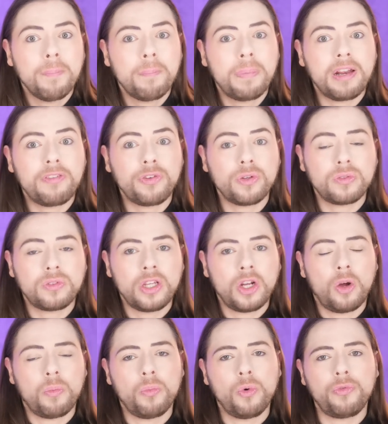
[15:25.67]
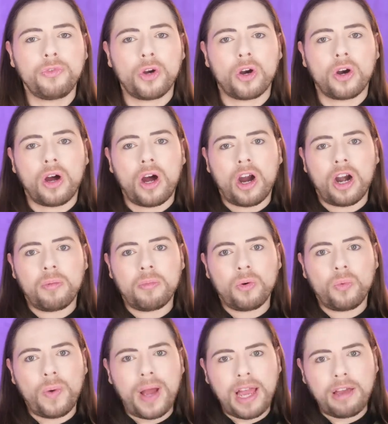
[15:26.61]
But if you, you know, move your arm
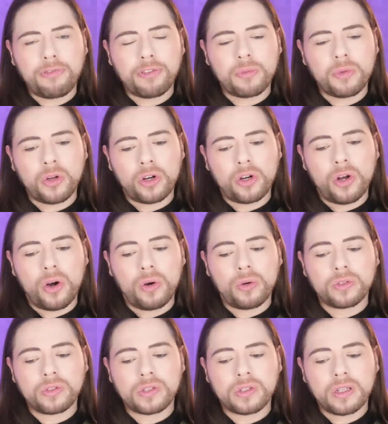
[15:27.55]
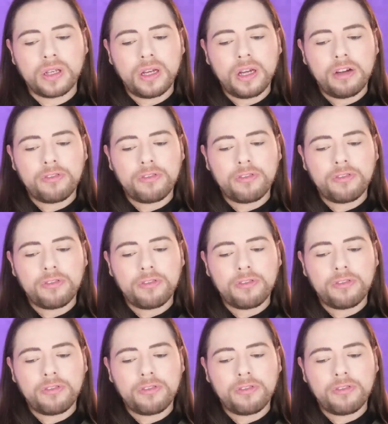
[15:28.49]
away from your nose,